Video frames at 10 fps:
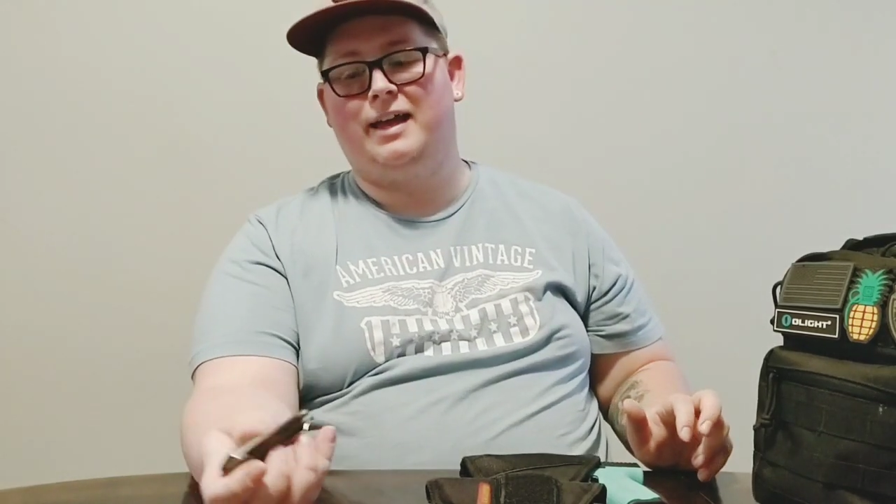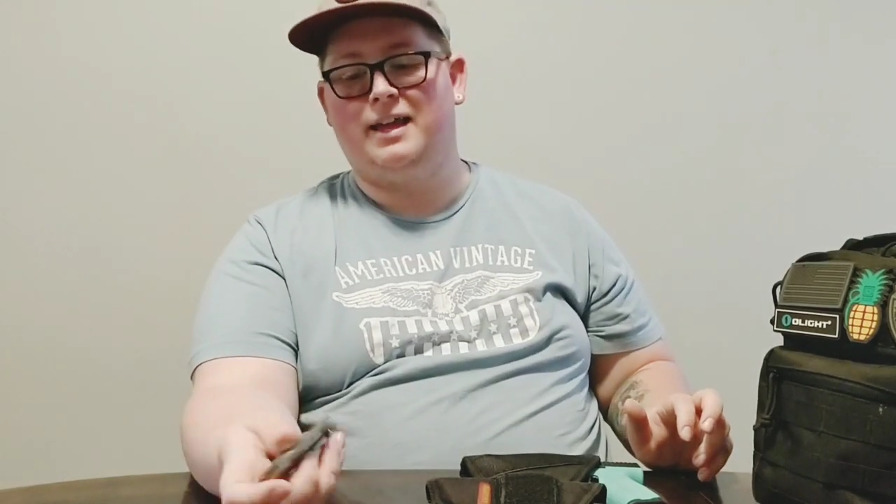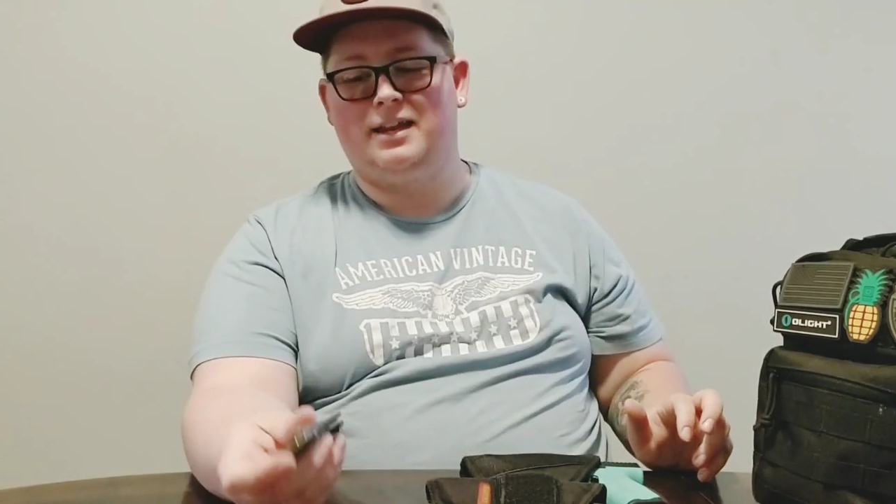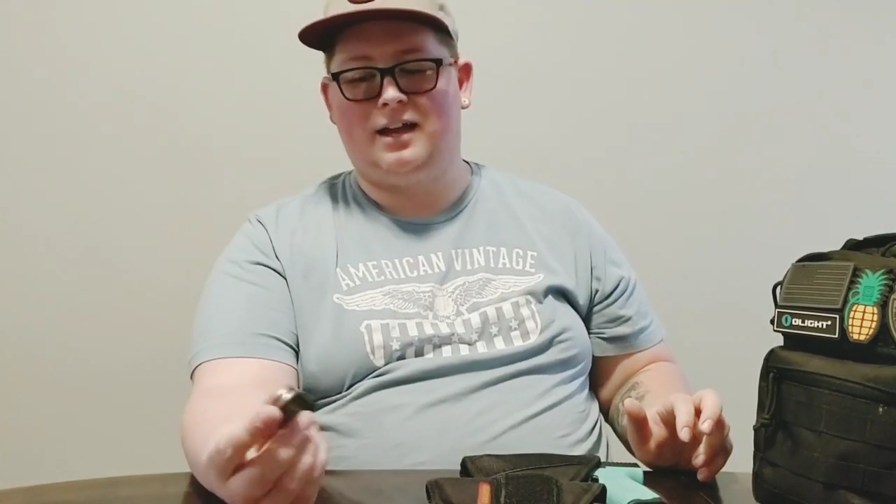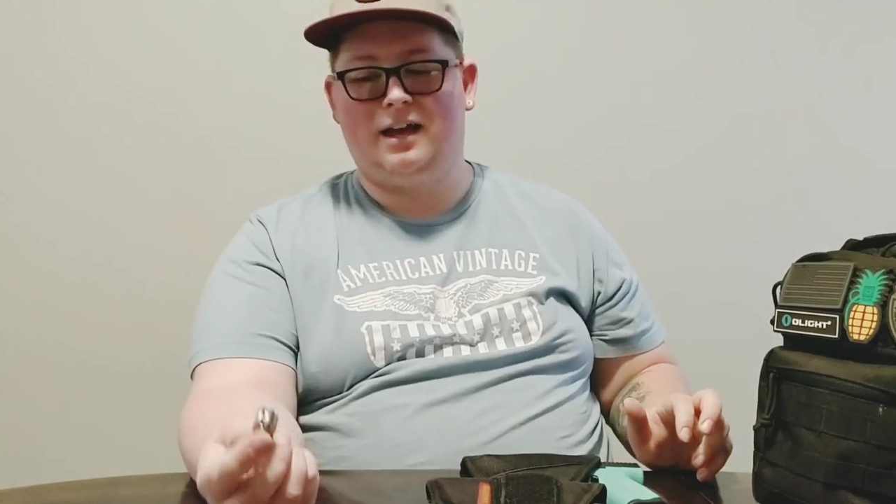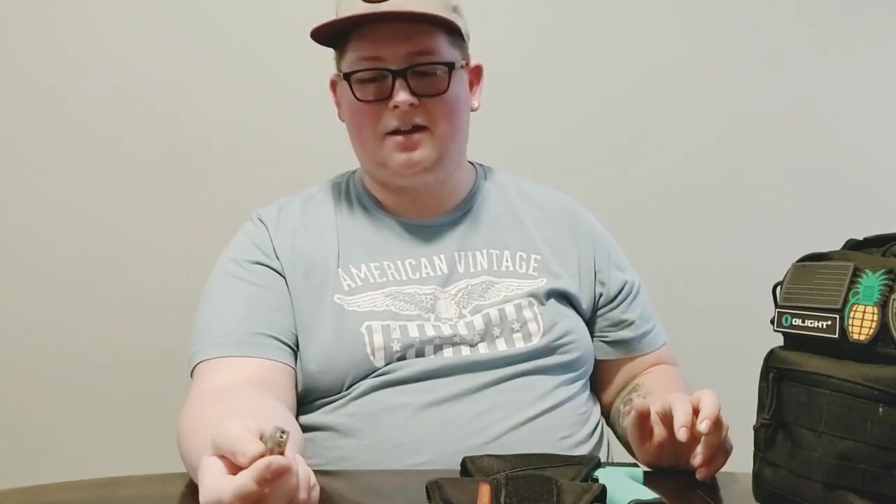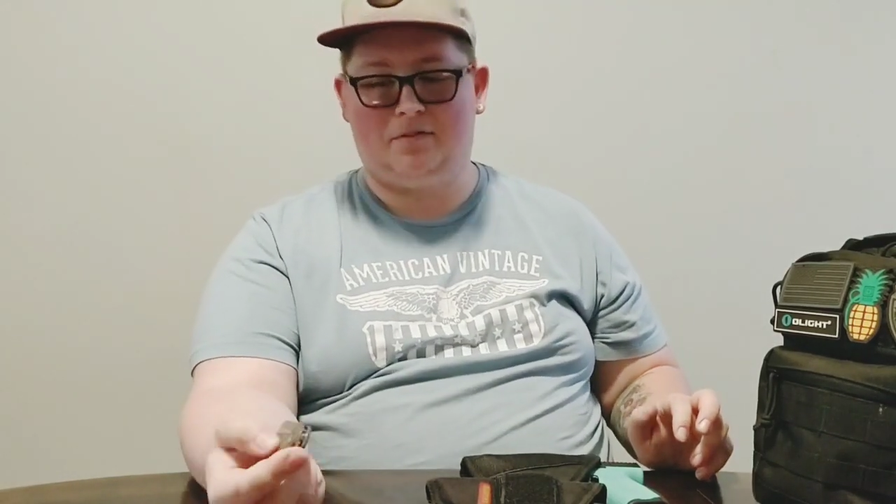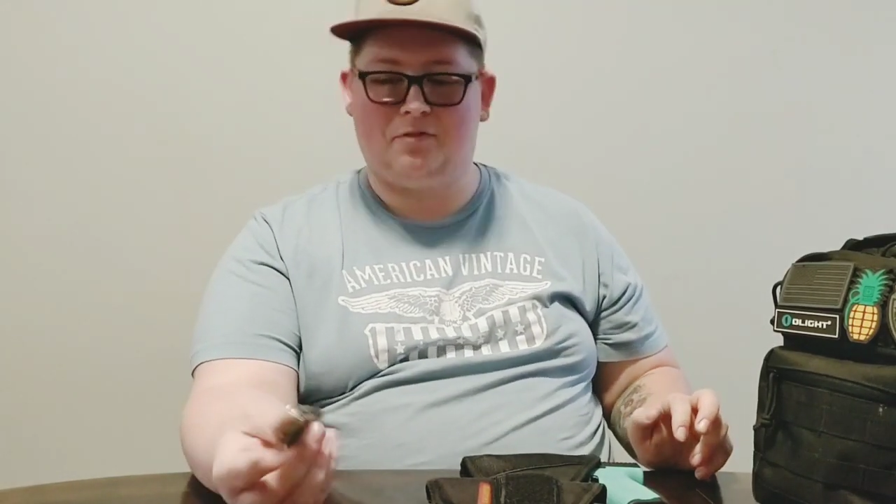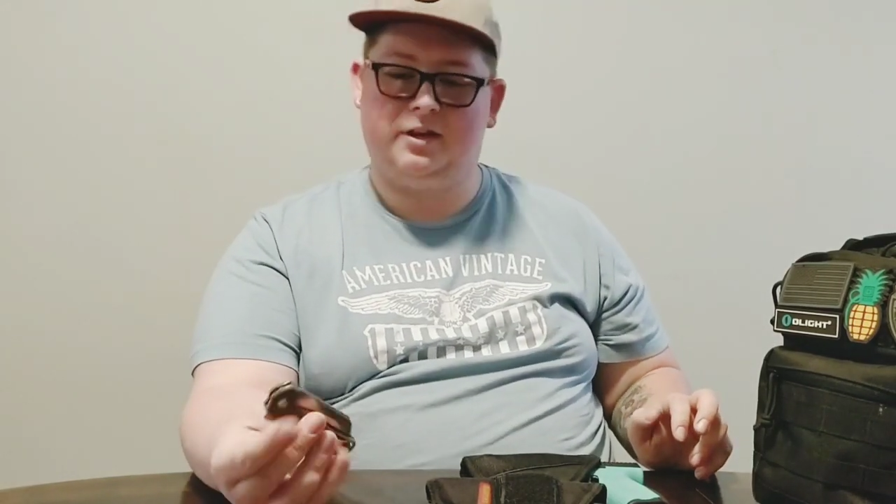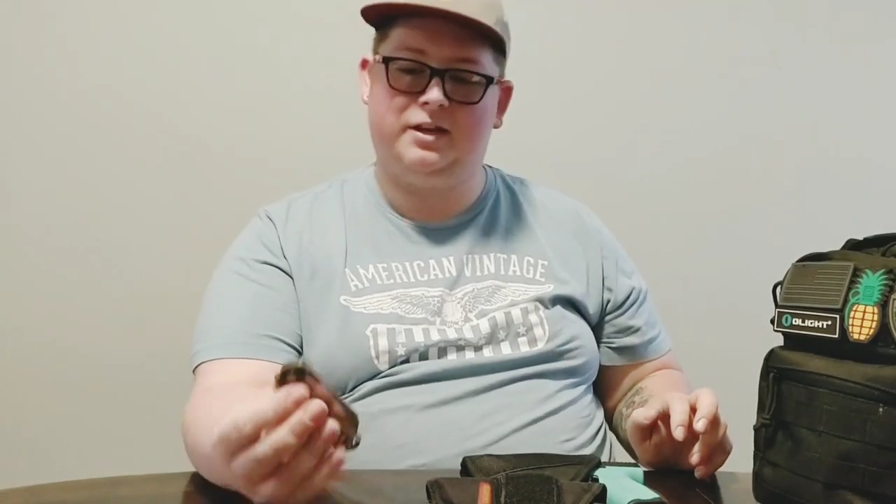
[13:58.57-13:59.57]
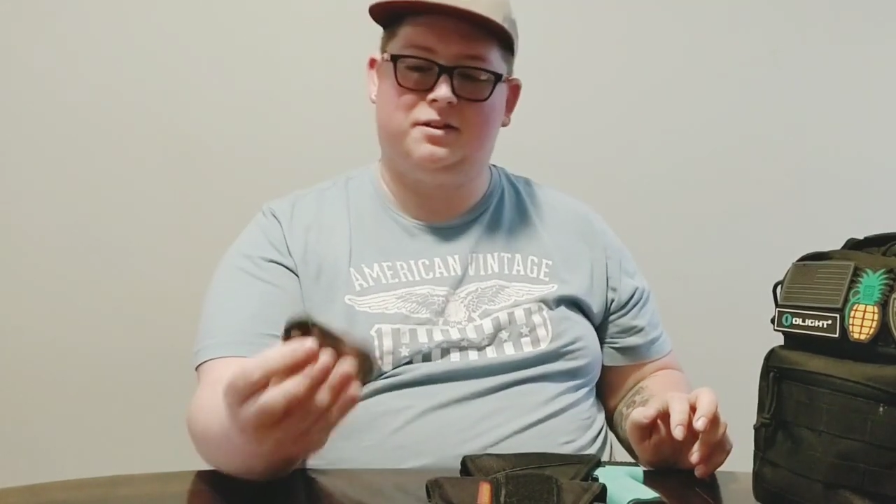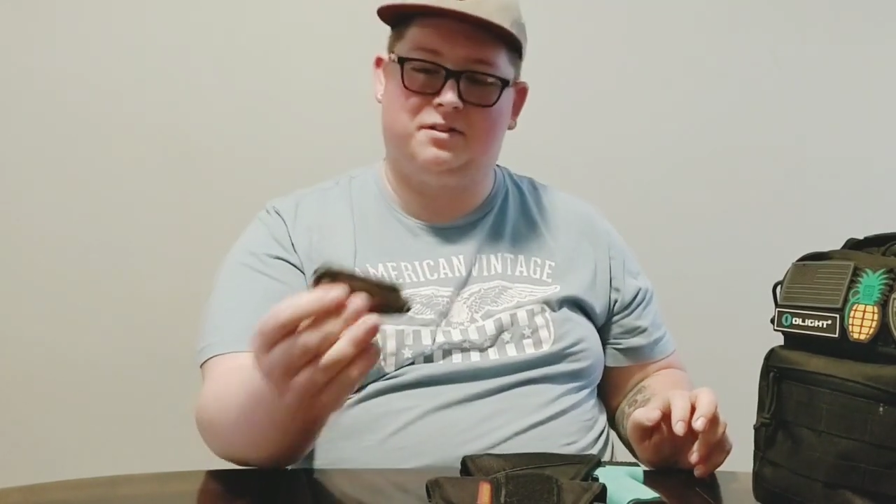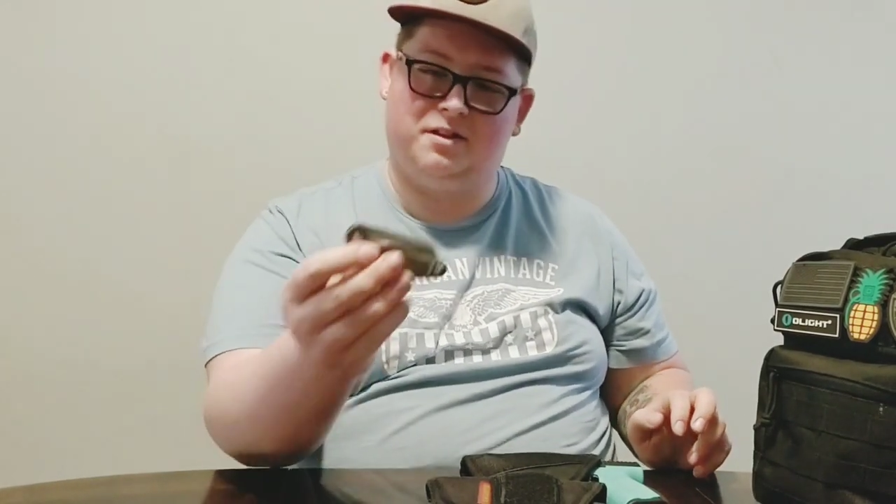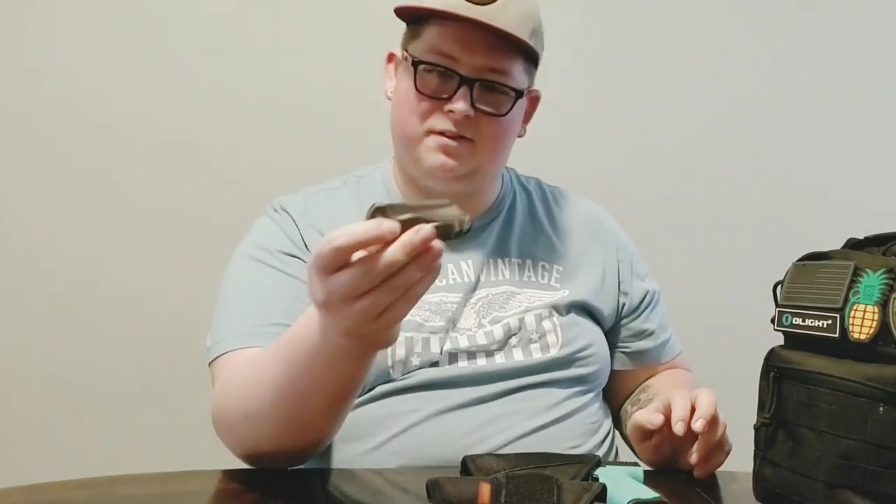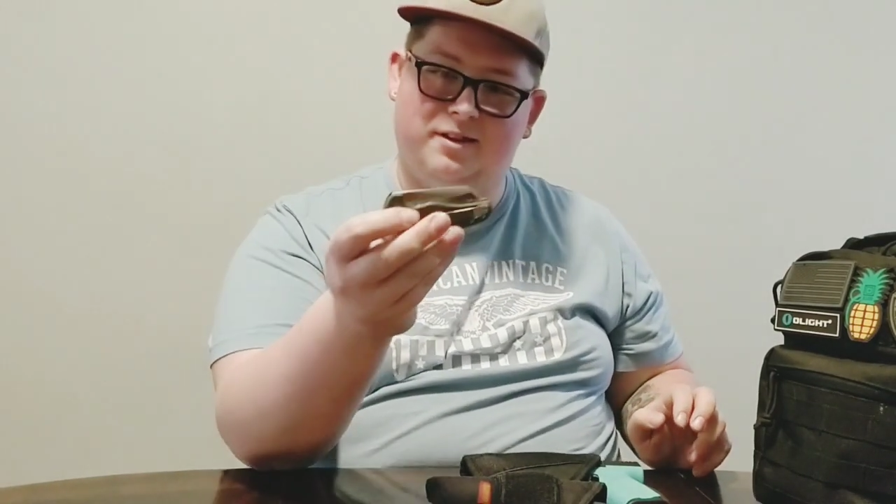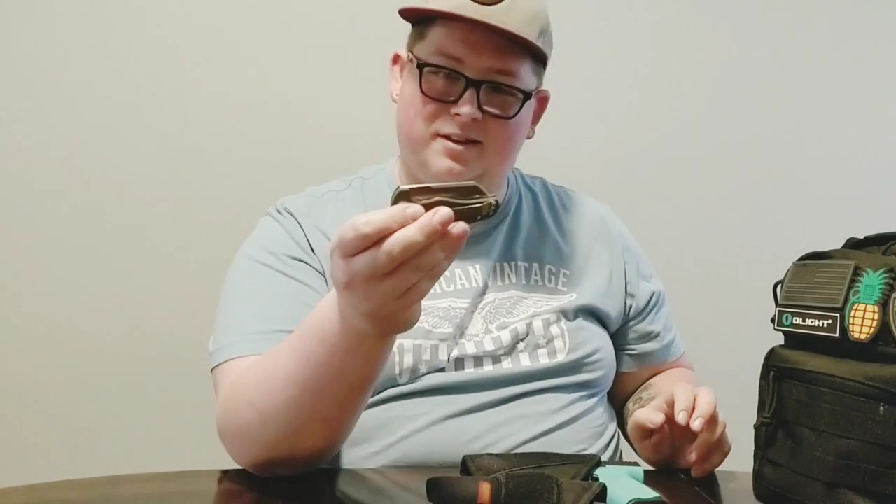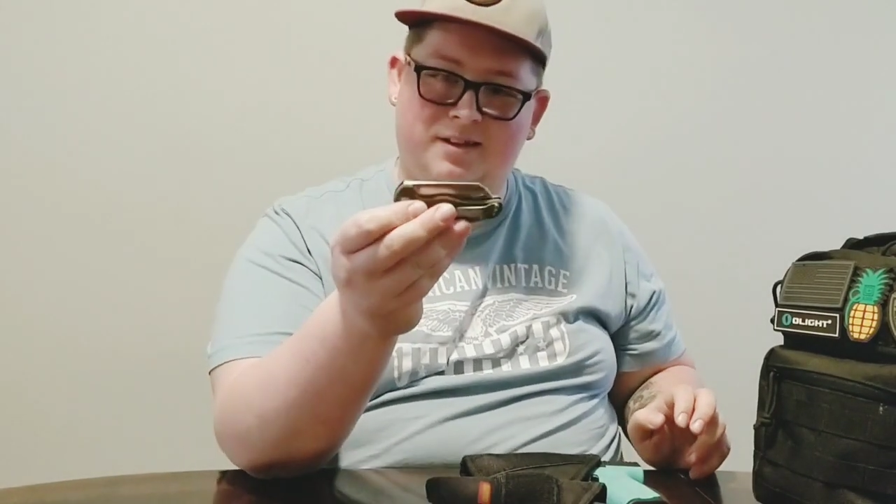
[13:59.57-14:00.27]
and I freaking love it.